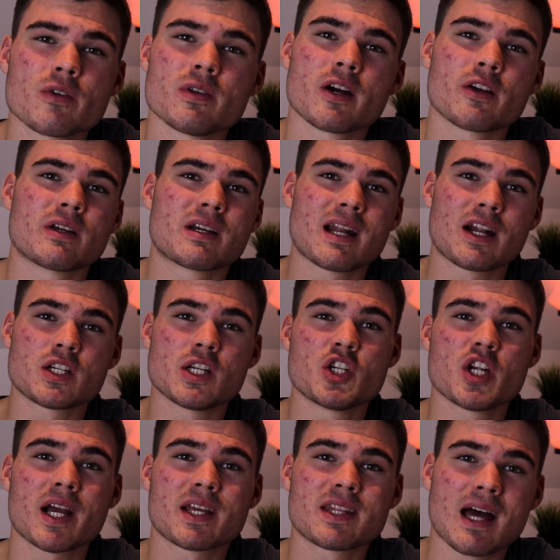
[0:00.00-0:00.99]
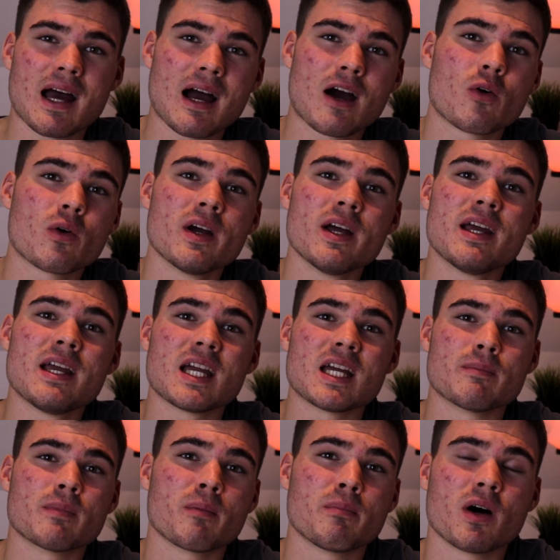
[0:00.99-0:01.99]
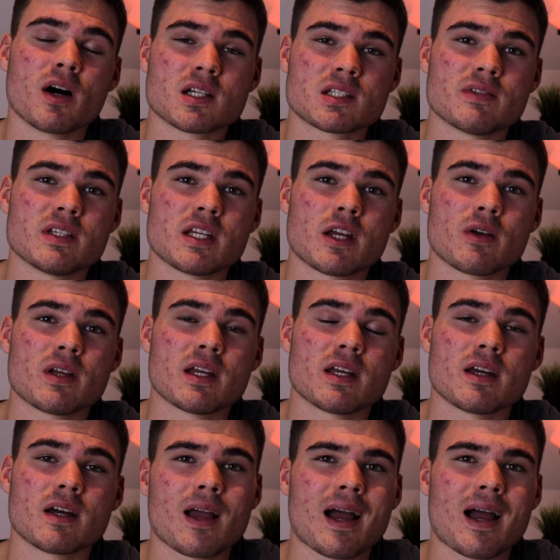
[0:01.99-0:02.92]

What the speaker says: Now you can actually check that out in my past video here,